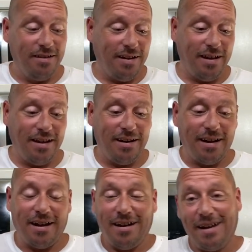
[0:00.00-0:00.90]
And
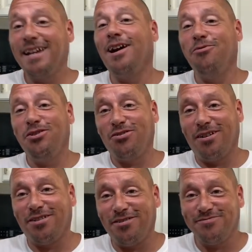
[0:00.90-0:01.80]
uh, I can always
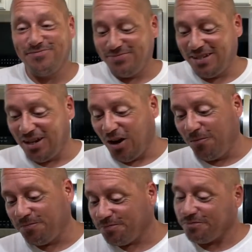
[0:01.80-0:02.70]
trust her.
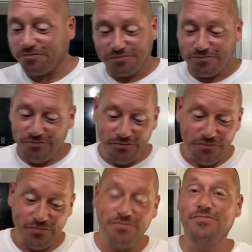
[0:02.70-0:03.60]
So,
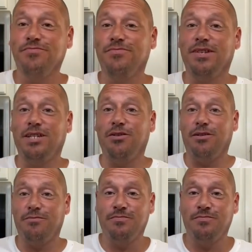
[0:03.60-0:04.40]
let's do it.